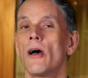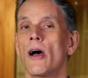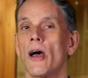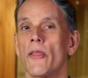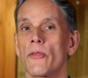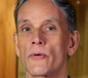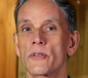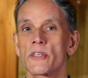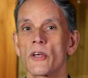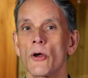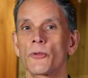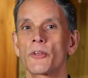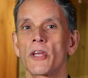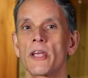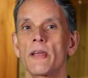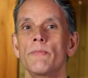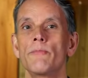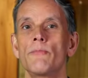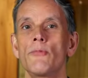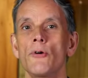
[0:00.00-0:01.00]
and the
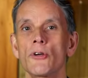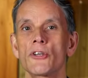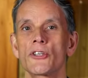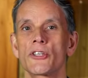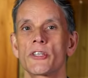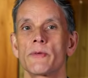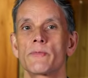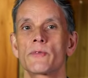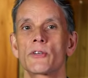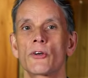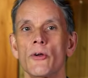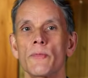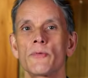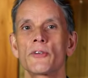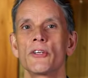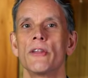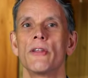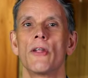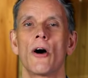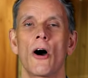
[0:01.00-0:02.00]
resulting push
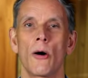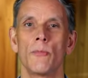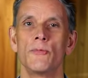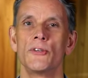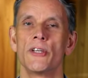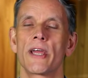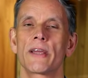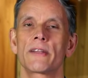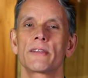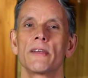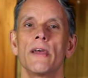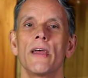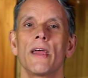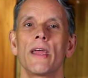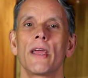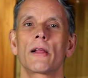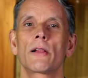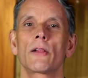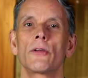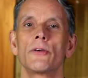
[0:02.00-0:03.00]
subscription object
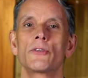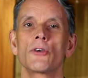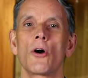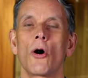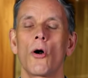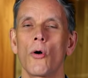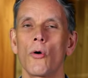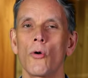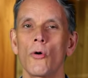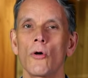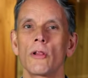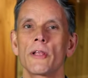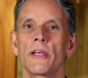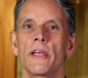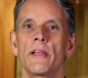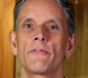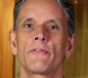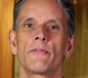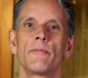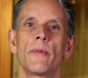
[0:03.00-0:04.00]
includes all the
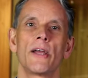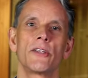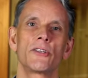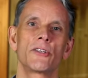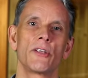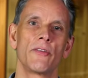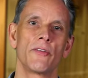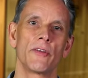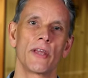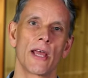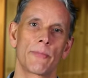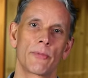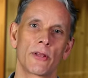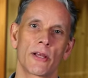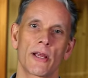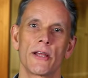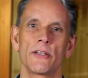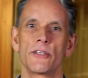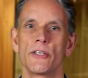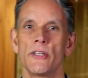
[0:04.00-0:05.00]
information the
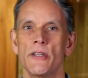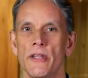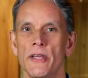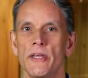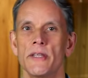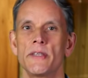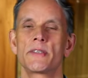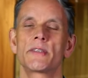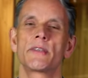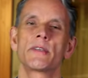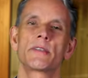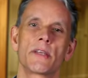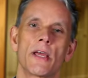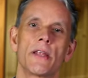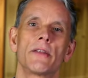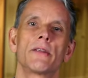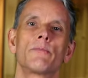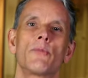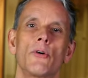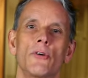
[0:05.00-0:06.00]
application needs to
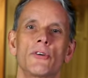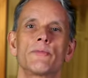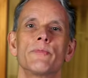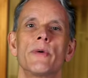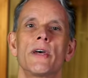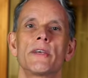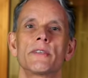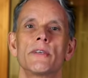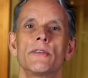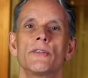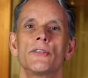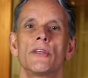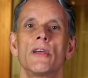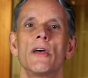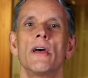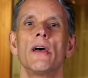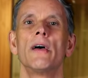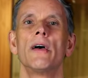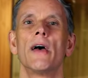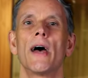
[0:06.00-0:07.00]
send a push message,
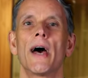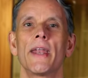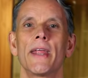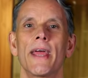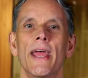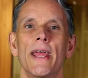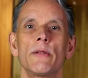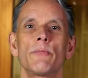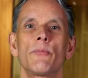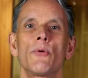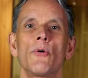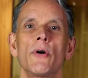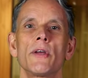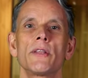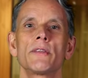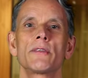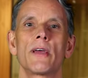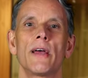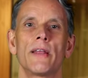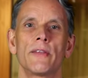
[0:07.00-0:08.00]
an
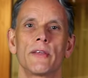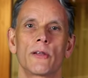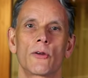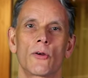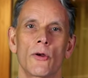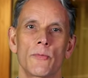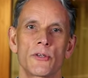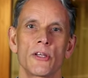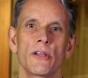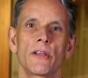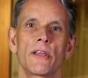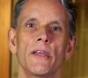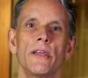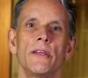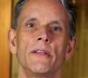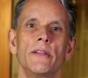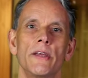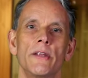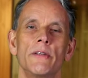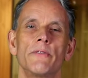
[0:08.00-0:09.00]
endpoint and the encryption key
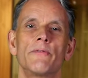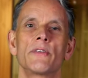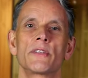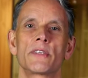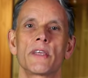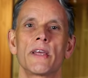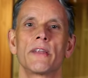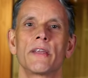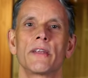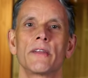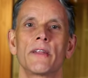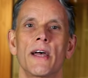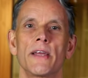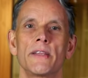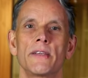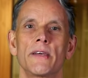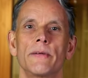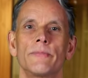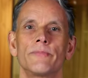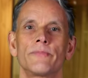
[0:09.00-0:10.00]
needed for sending
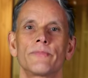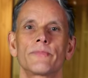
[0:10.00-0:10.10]
data.